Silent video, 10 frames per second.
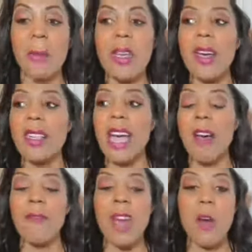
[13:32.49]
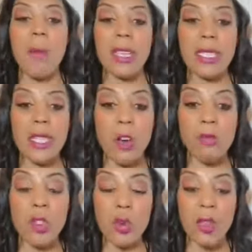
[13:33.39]
Because I found
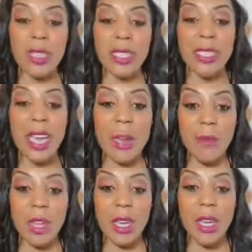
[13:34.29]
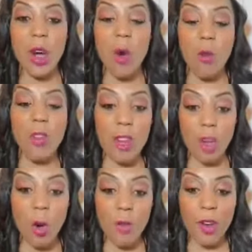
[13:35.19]
myself doing the same thing over and
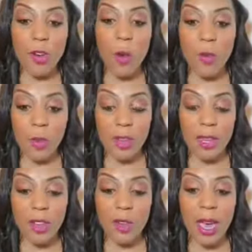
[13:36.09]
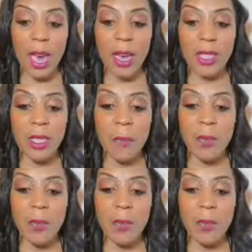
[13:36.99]
over and over again, you guys.